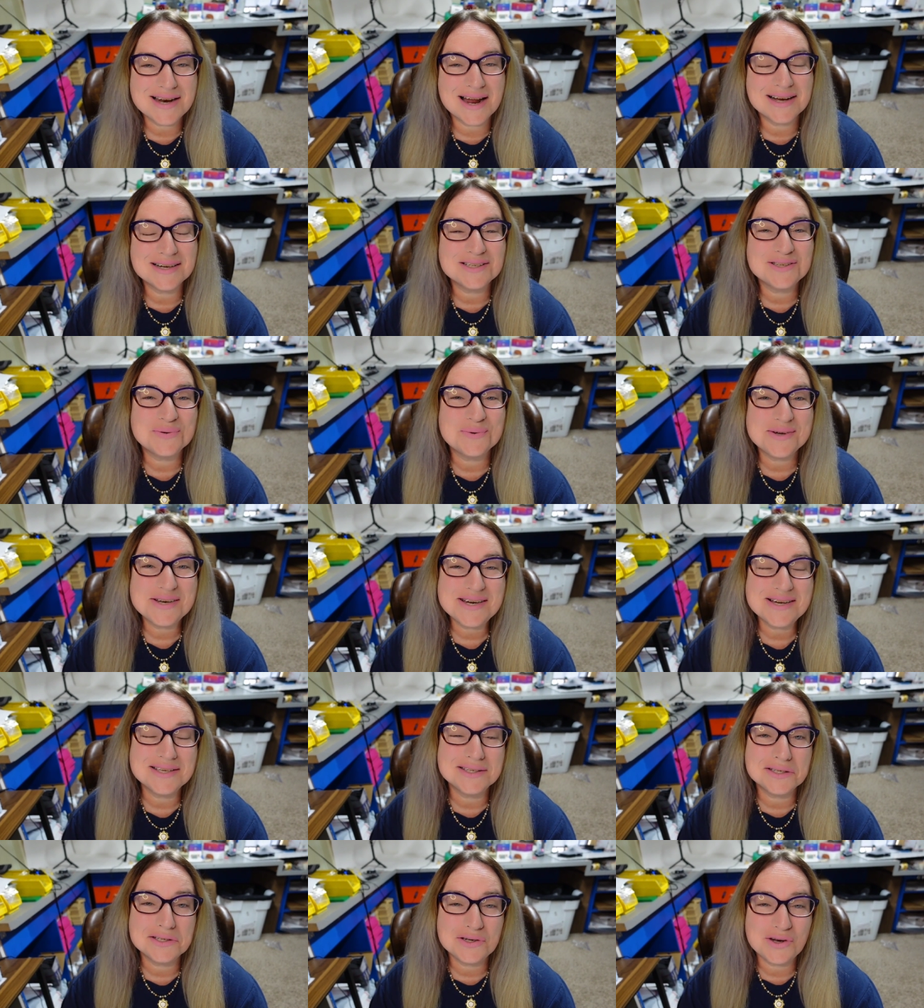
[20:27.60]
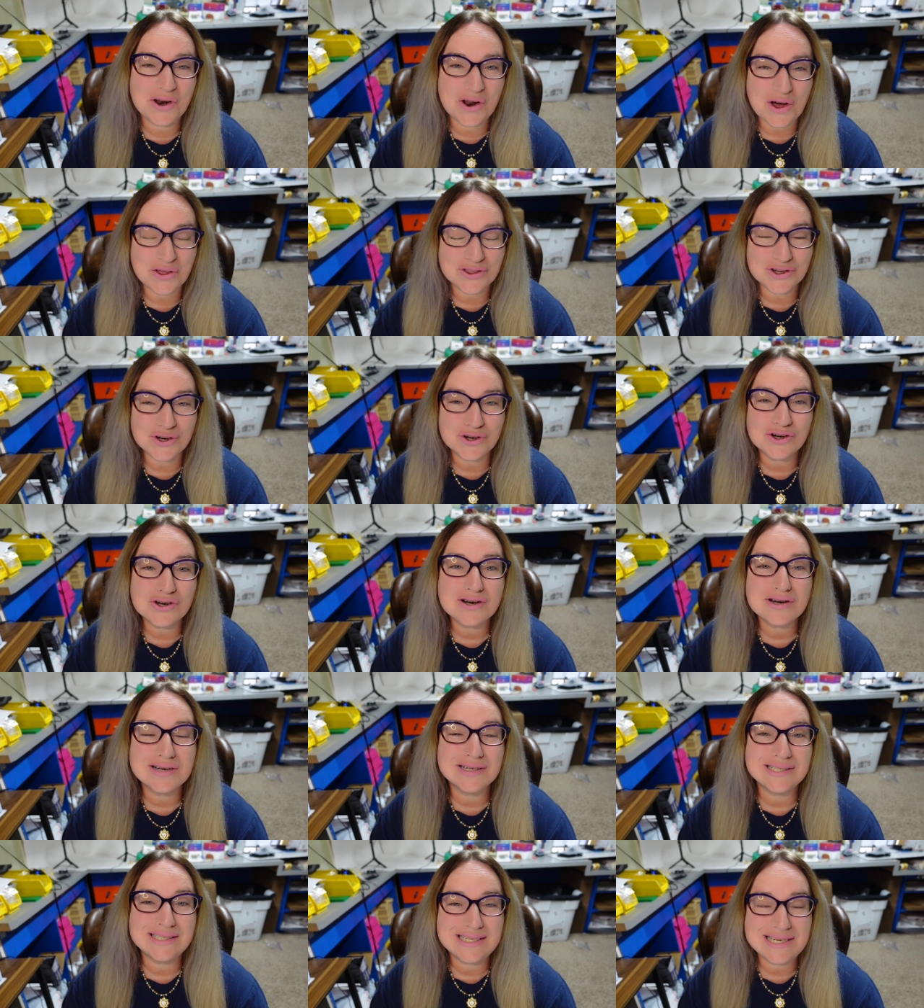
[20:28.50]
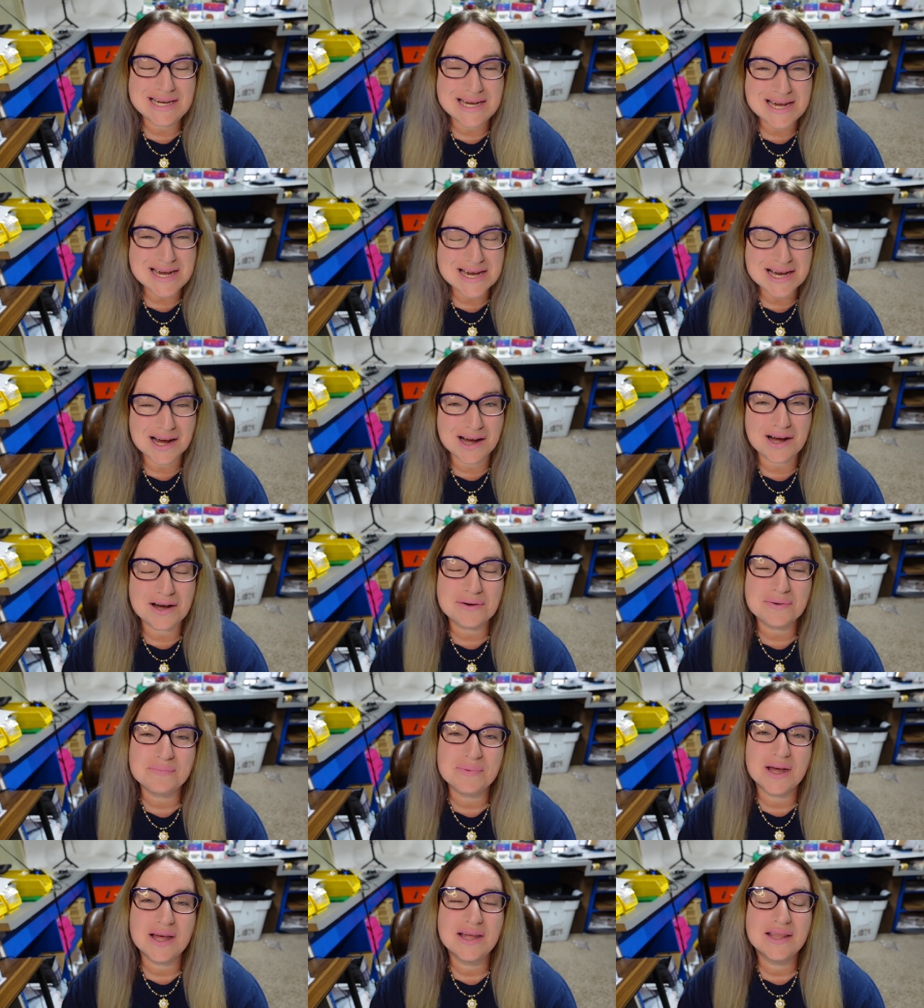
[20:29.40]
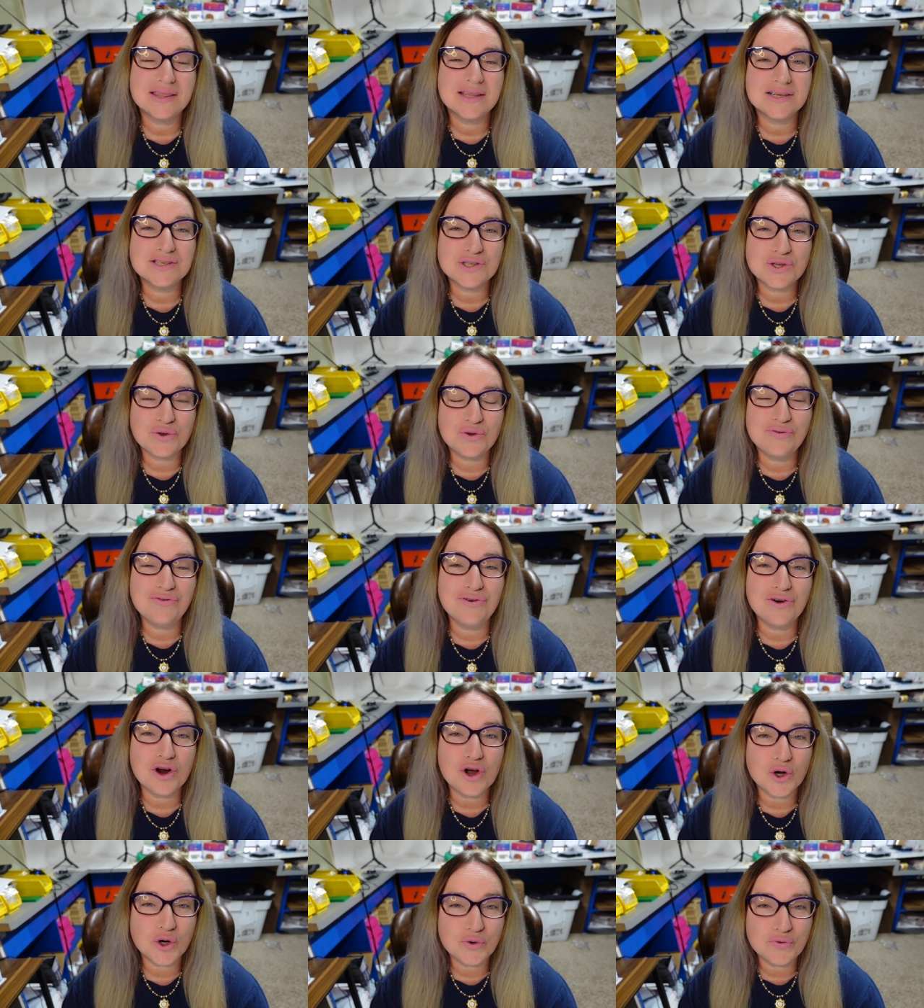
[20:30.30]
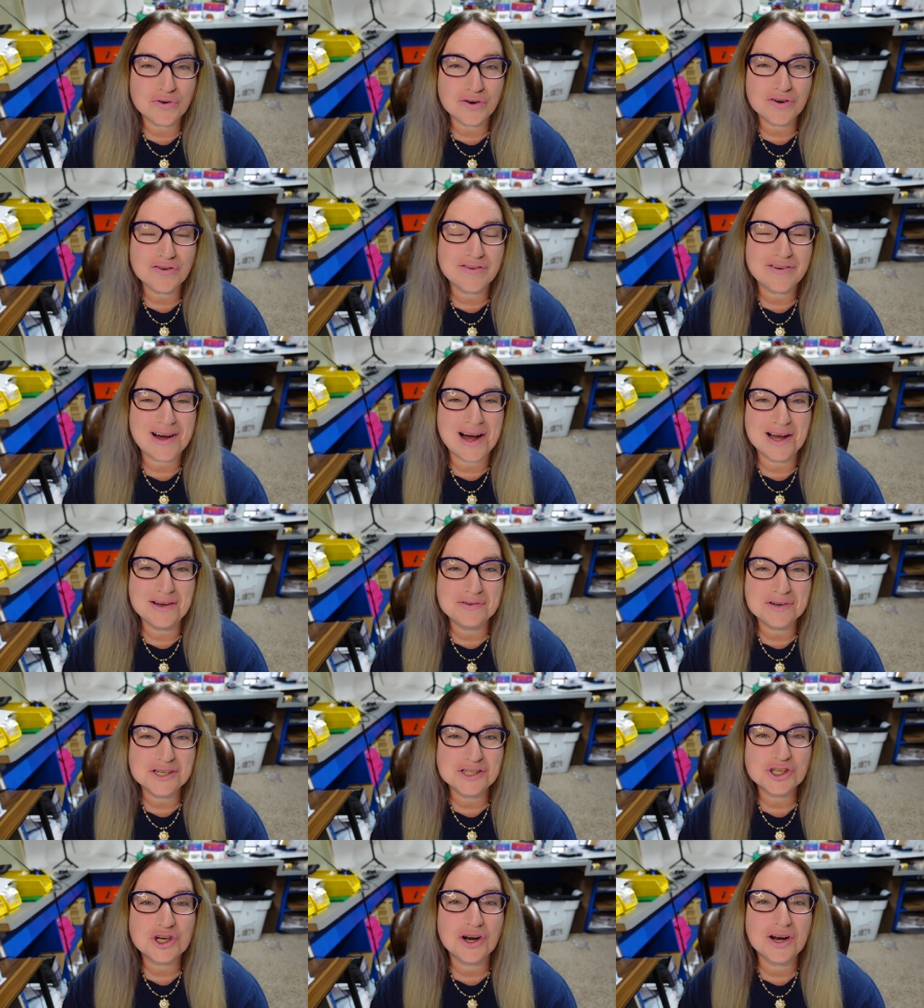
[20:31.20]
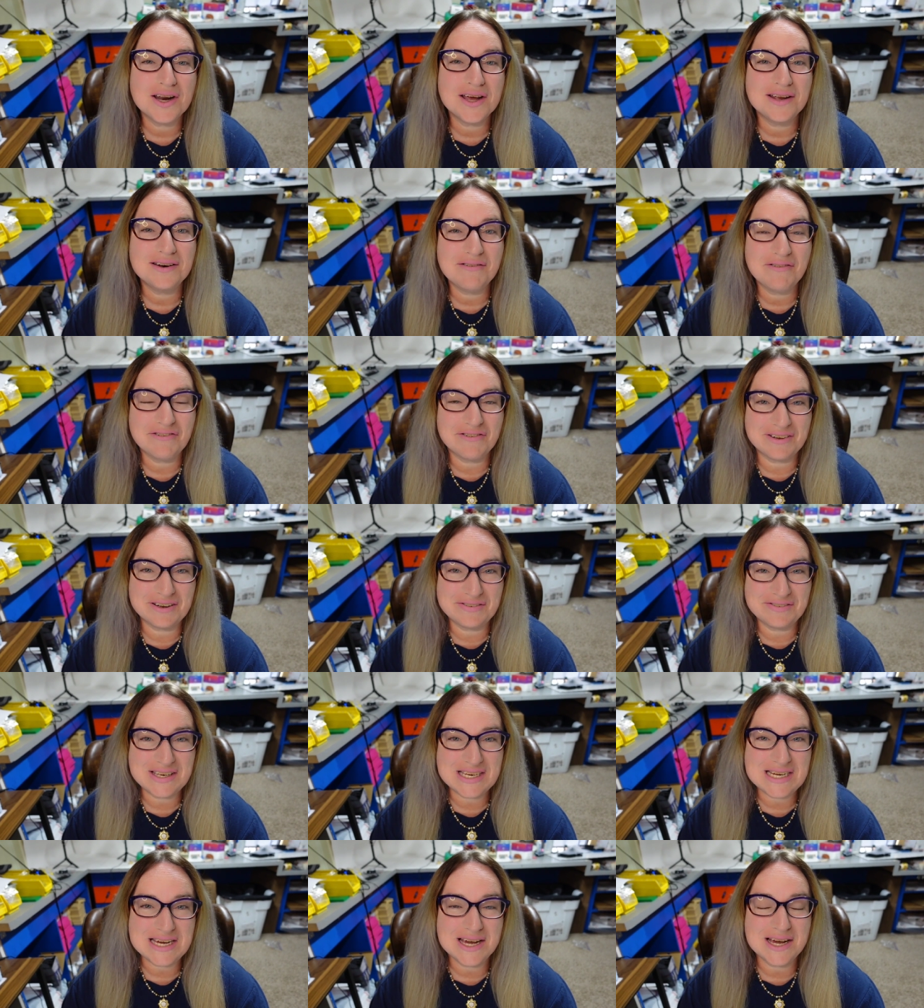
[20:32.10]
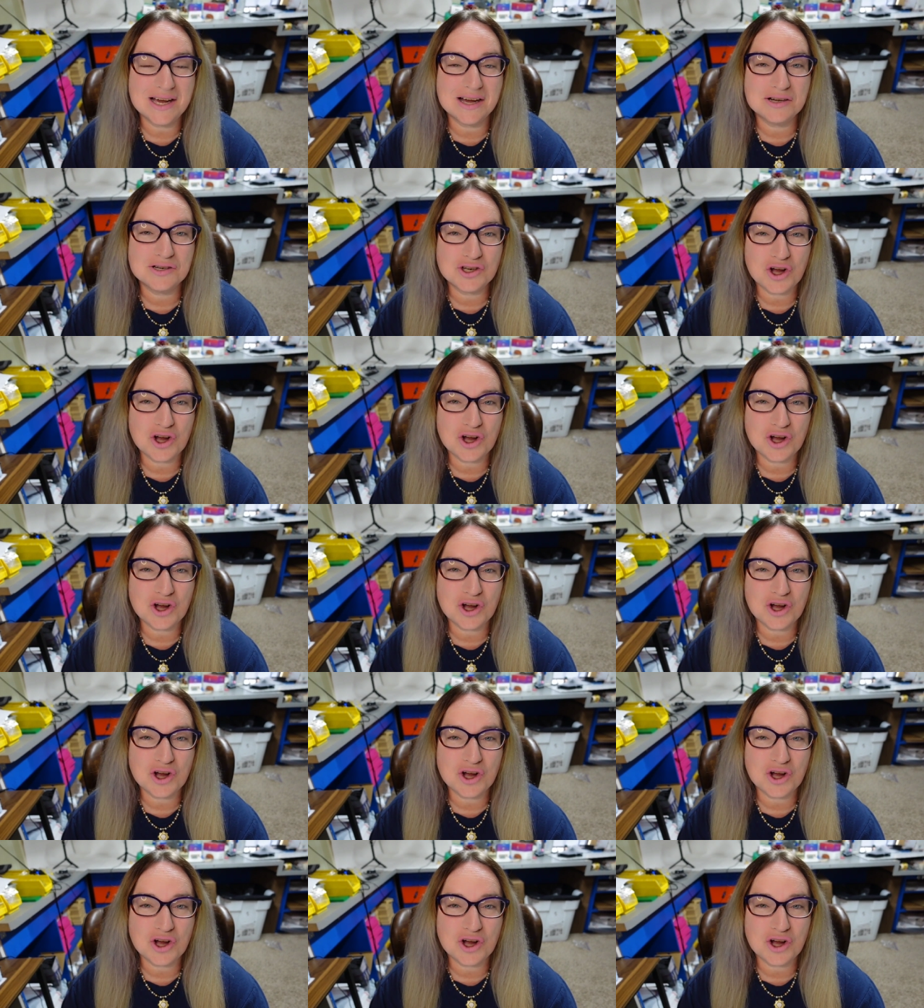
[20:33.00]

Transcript: next one is another teacup that sold for over $550.